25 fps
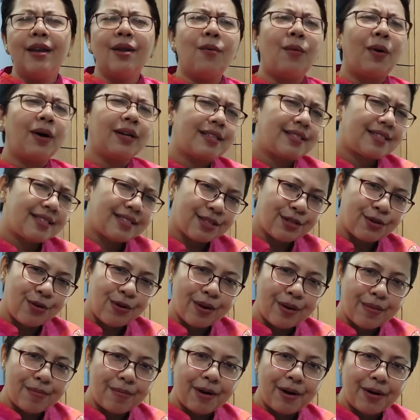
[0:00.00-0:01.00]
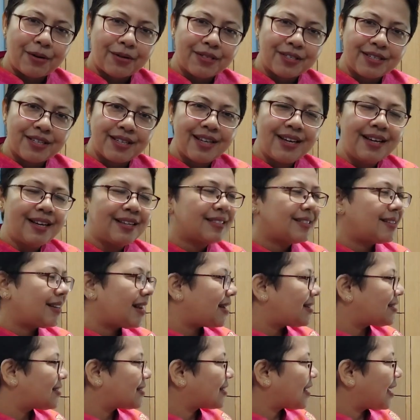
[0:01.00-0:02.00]
Now what is it all about? So
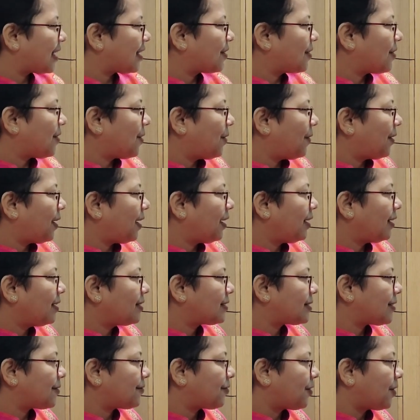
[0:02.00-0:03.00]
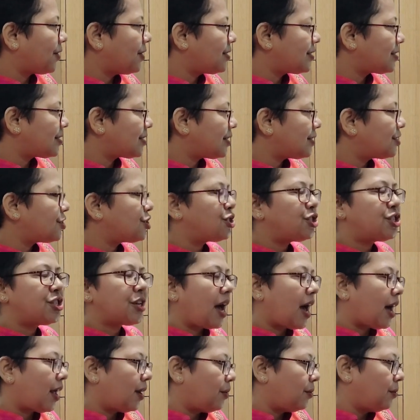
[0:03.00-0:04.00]
let's get going. Say for instance,
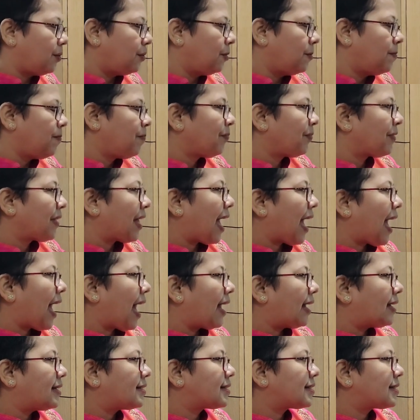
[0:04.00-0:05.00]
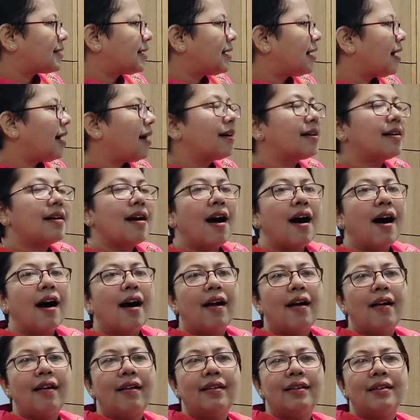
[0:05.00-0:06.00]
Shalu has a
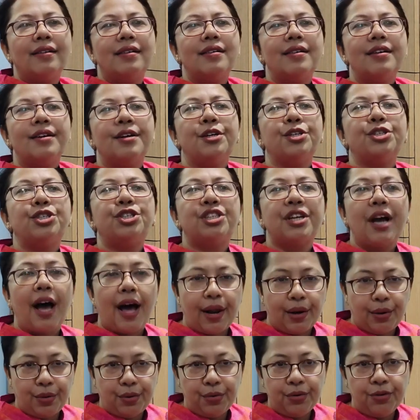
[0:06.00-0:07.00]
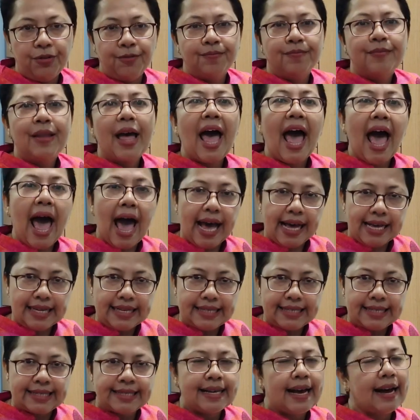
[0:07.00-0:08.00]
car. Shalu
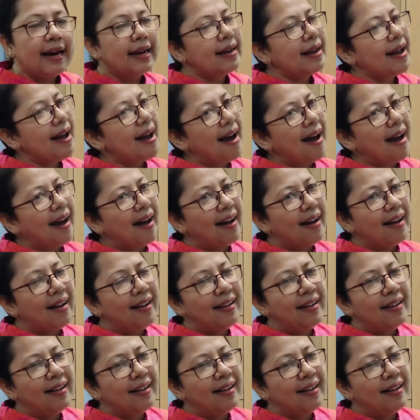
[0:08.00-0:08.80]
has a car.